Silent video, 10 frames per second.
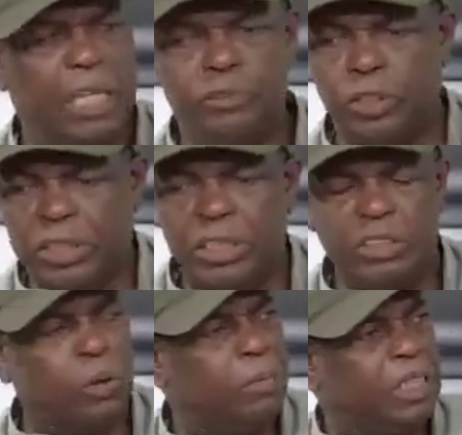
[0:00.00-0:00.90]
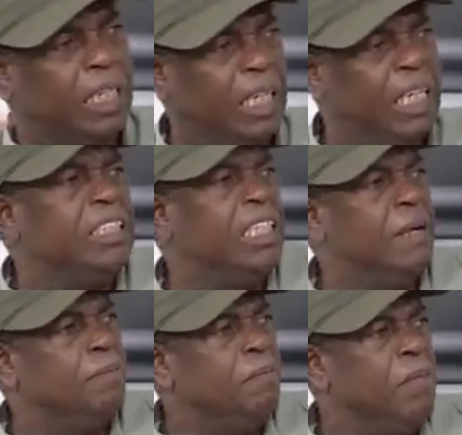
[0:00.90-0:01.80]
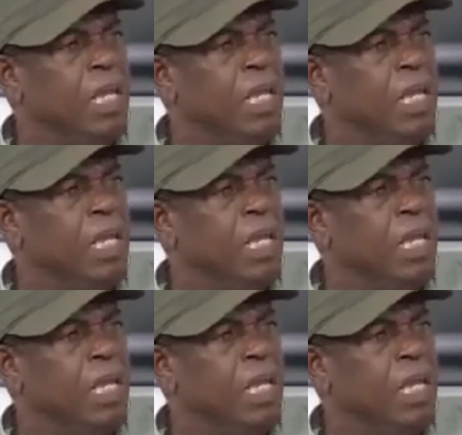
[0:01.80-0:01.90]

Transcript: The atrocities committed against them